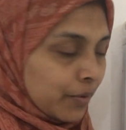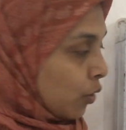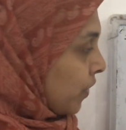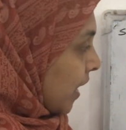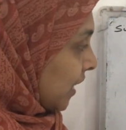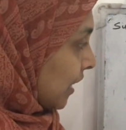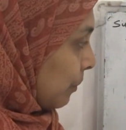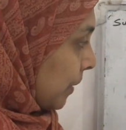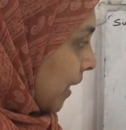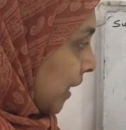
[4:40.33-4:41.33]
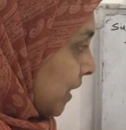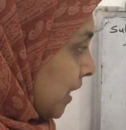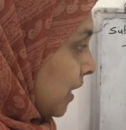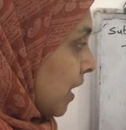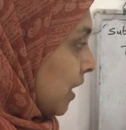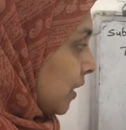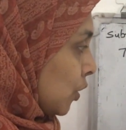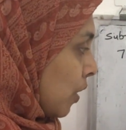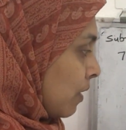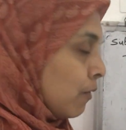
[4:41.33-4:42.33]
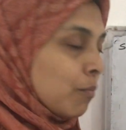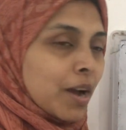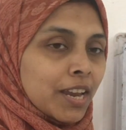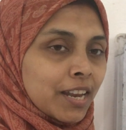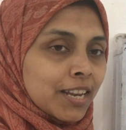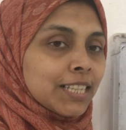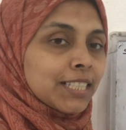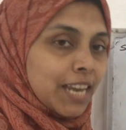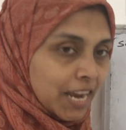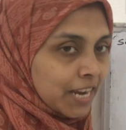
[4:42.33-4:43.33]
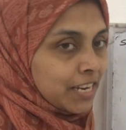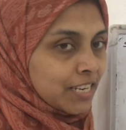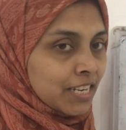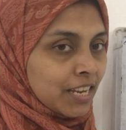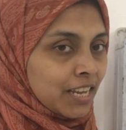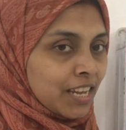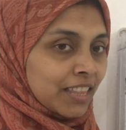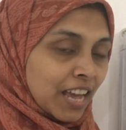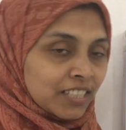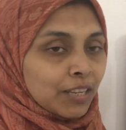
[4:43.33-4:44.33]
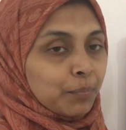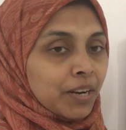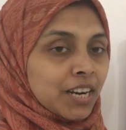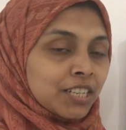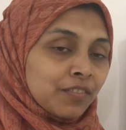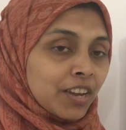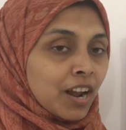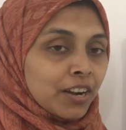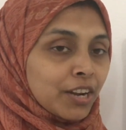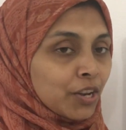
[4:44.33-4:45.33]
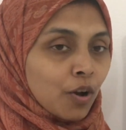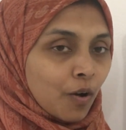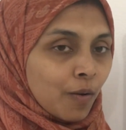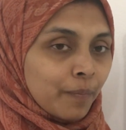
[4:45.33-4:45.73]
Now we are subtracting 12 minus 8. That subtraction we already know.